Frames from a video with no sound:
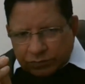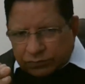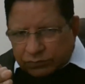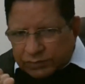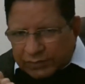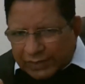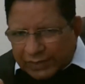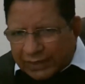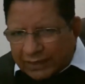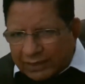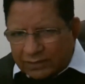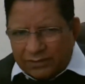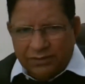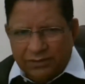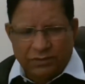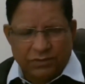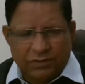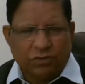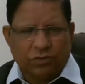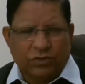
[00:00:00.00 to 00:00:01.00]
Their
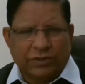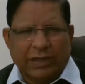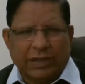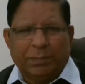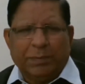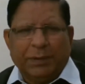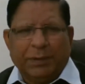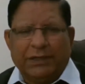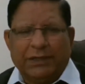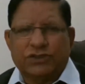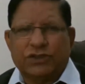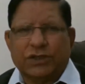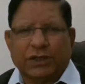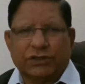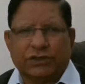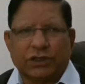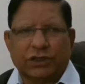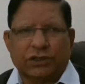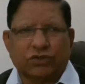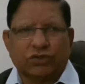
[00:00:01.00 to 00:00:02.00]
capital
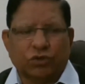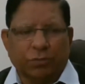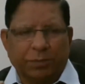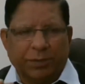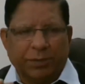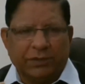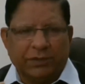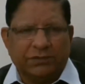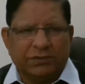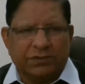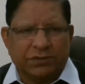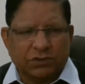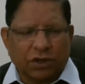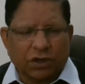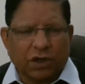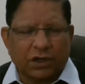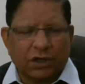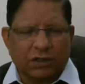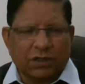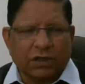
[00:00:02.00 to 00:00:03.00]
structure should be
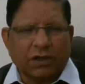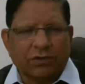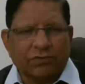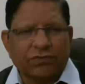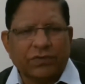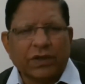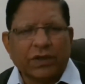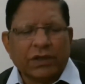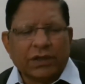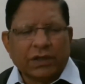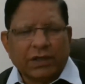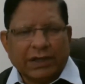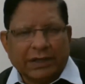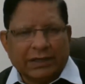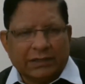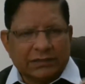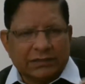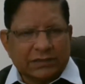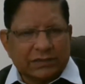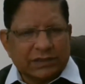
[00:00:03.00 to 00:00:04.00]
thought of
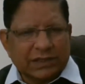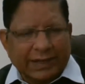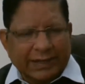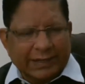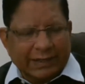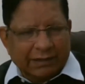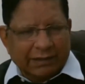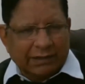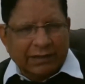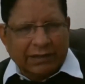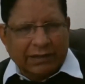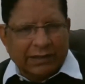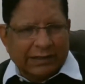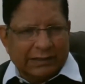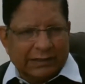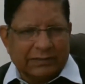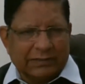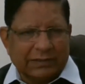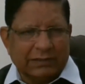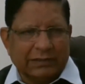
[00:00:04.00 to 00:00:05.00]
as slightly
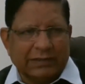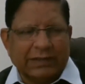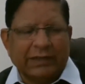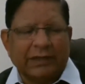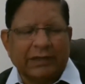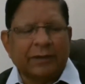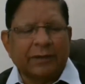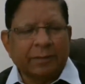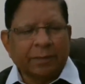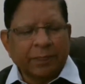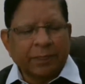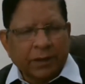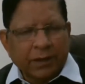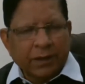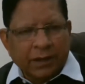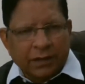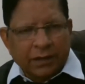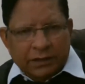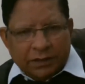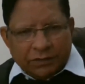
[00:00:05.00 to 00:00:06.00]
lesser than
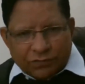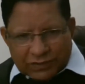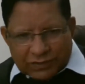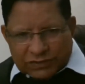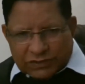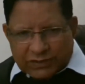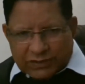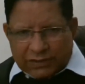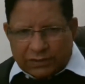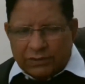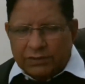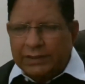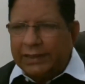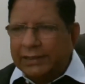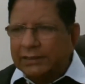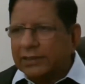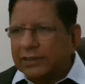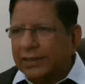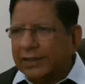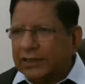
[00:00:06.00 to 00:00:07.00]
the first
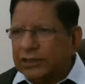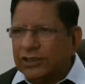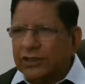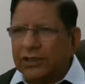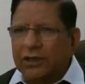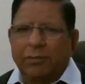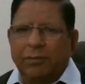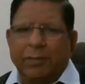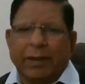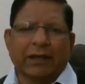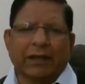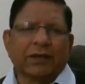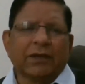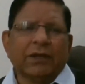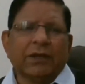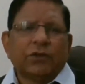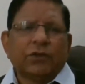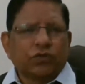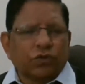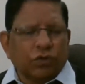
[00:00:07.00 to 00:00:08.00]
and the regional bank.
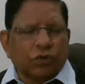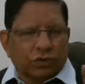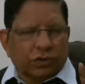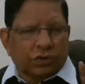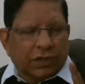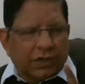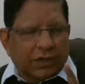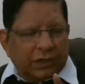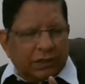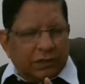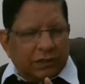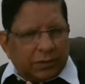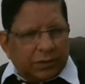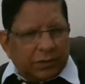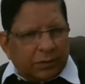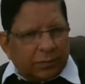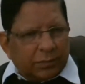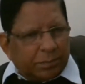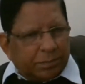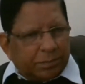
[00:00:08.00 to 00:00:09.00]
So the
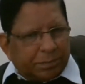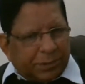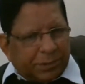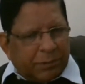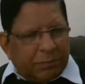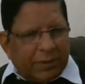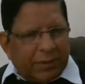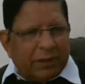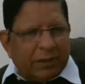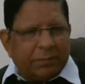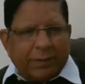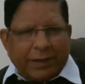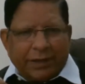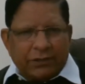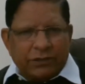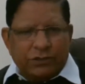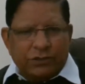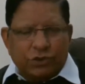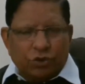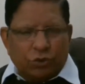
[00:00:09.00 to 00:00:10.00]
payment
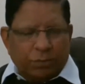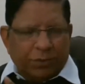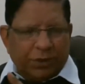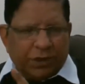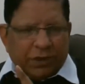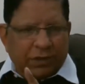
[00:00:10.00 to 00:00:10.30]
bank should be